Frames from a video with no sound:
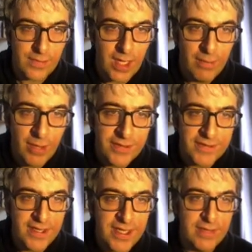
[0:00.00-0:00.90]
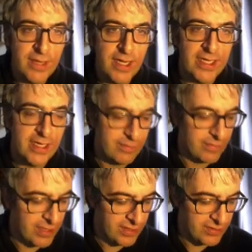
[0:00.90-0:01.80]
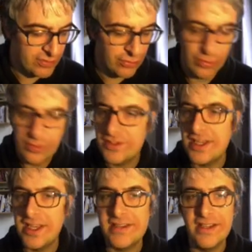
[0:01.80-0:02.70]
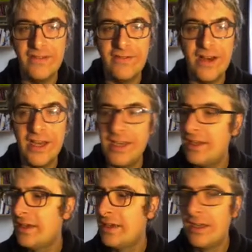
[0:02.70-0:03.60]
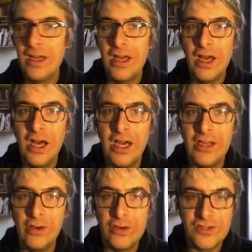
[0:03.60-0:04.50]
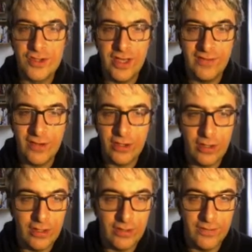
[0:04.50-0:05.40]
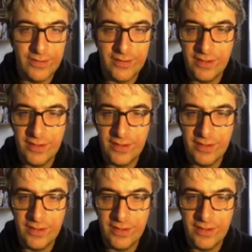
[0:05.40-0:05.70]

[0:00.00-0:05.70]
But in my source Excel file, I also have a column